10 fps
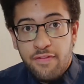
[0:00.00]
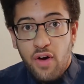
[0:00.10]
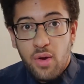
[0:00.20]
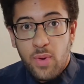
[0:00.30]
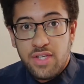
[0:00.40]
if
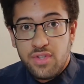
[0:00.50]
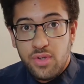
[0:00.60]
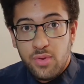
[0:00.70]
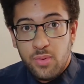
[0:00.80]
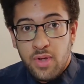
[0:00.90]
I went
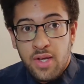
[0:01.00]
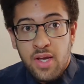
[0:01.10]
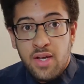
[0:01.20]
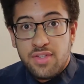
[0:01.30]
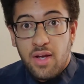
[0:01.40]
to
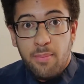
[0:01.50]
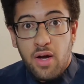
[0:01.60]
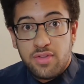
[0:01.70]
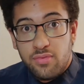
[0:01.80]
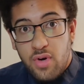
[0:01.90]
certain
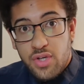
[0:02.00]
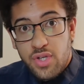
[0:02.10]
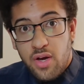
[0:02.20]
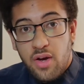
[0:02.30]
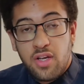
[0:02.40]
parts of
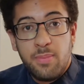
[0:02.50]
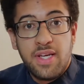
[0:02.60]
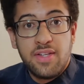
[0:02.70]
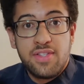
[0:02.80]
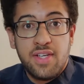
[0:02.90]
Russia, I could
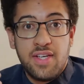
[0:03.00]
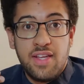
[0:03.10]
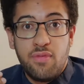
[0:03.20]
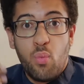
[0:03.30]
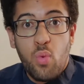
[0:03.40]
be
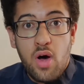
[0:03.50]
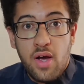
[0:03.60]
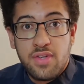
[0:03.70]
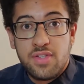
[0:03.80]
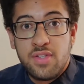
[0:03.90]
considered even
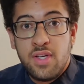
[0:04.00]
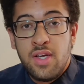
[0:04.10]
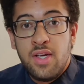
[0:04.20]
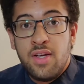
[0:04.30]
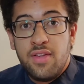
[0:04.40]
worse
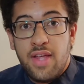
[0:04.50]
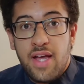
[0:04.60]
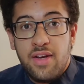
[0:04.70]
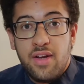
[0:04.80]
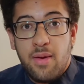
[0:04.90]

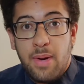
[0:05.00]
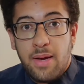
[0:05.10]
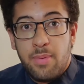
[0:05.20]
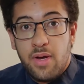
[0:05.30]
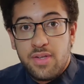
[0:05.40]
than a
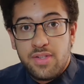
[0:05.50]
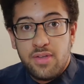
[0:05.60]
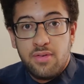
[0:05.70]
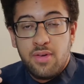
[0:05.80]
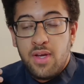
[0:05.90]
black
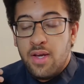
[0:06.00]
person.